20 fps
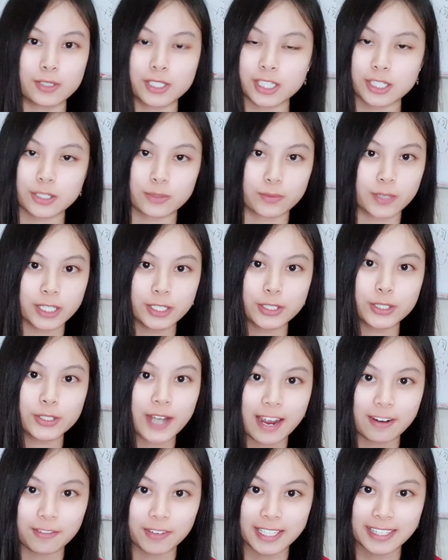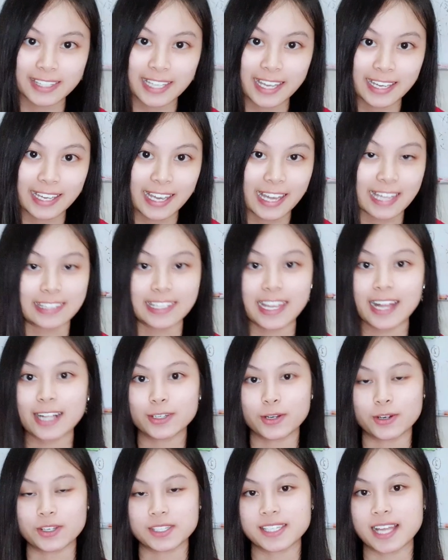Don't just read through everything
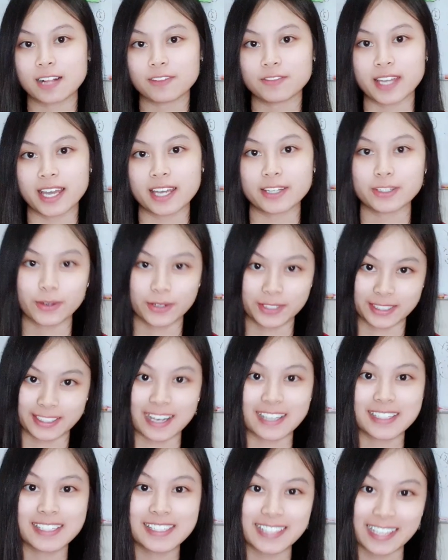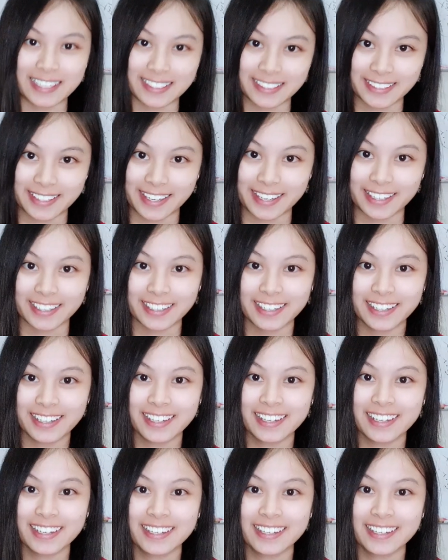and tell yourself that you're done studying.